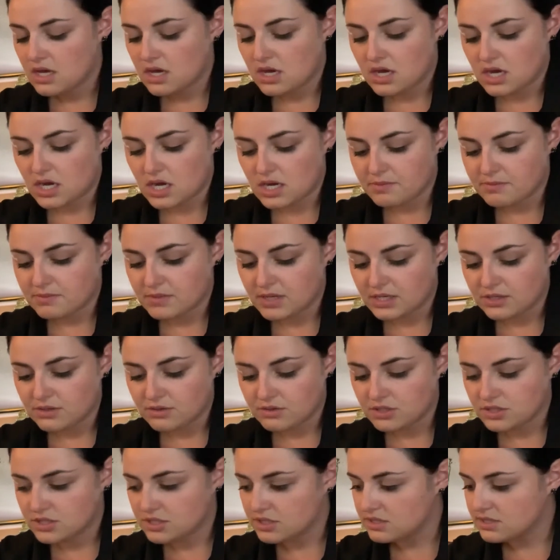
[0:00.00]
I
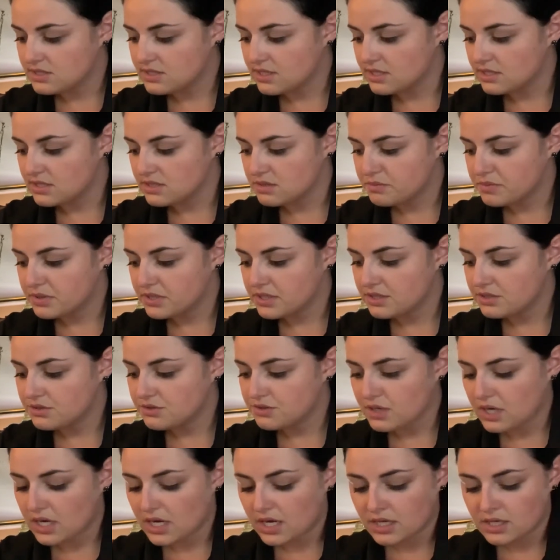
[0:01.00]
noticed your skin is pretty
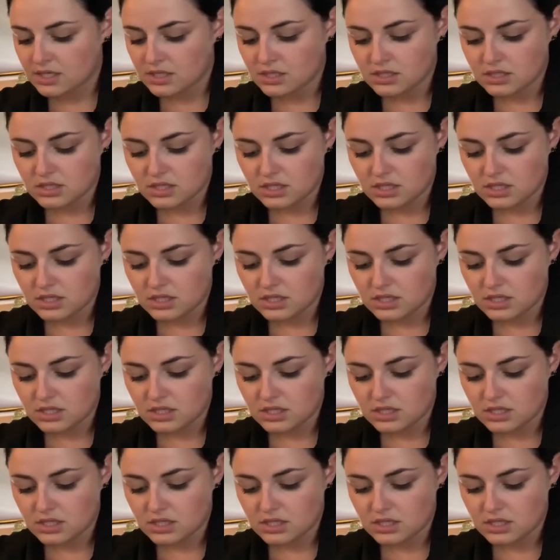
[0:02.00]
dry